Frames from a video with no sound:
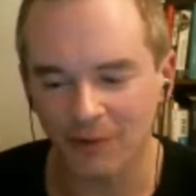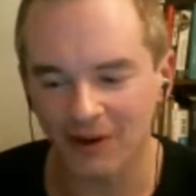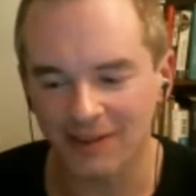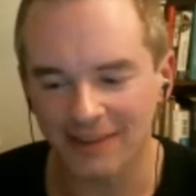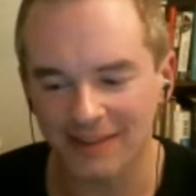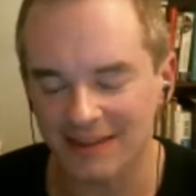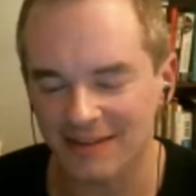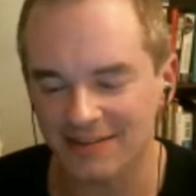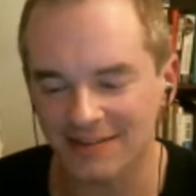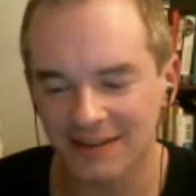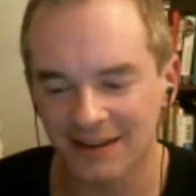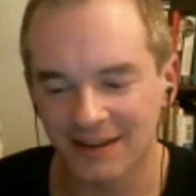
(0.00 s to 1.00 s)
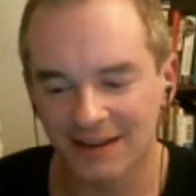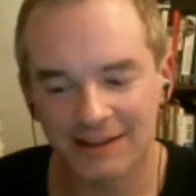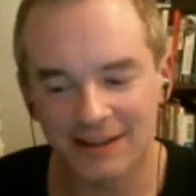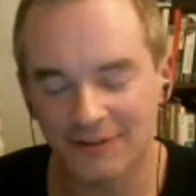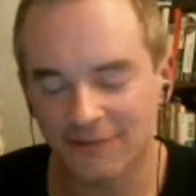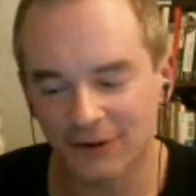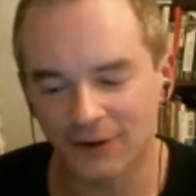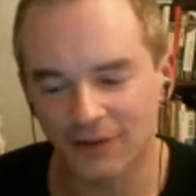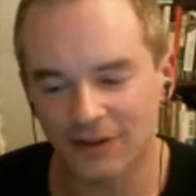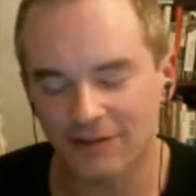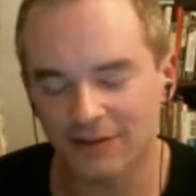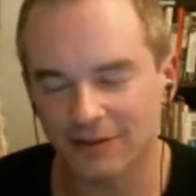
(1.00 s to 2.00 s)
and they feel
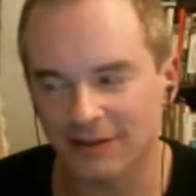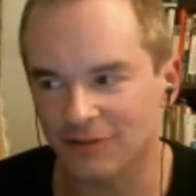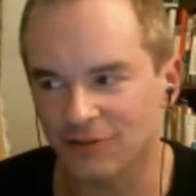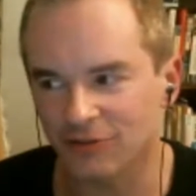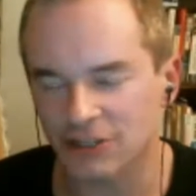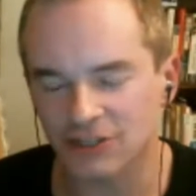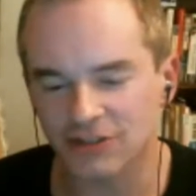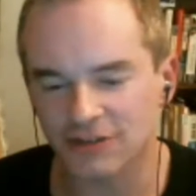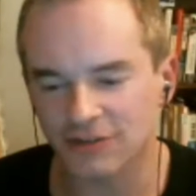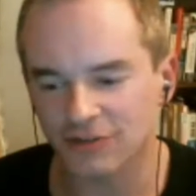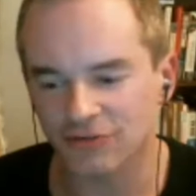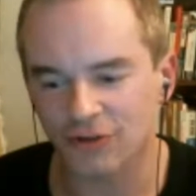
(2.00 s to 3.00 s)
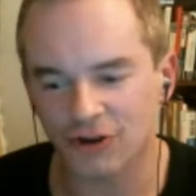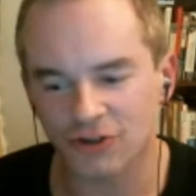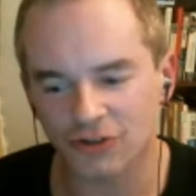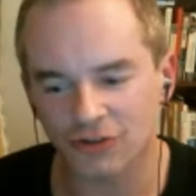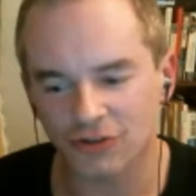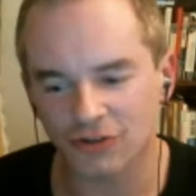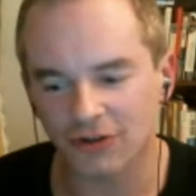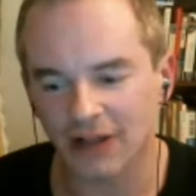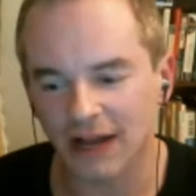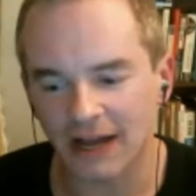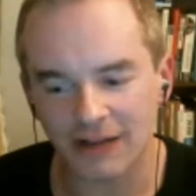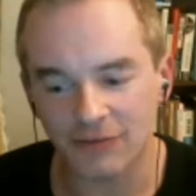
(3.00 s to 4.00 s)
these traditions have structured their
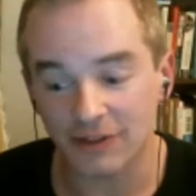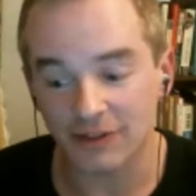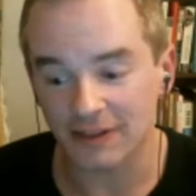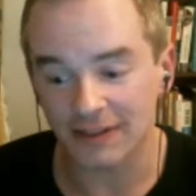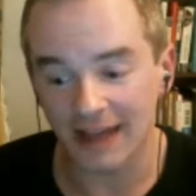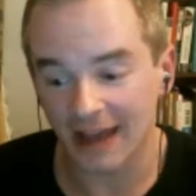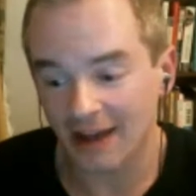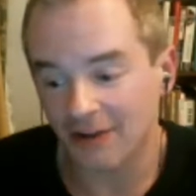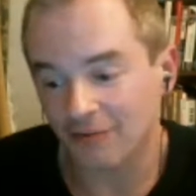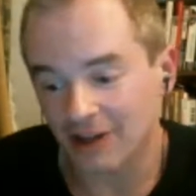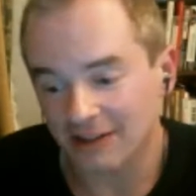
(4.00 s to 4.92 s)
lives, and they have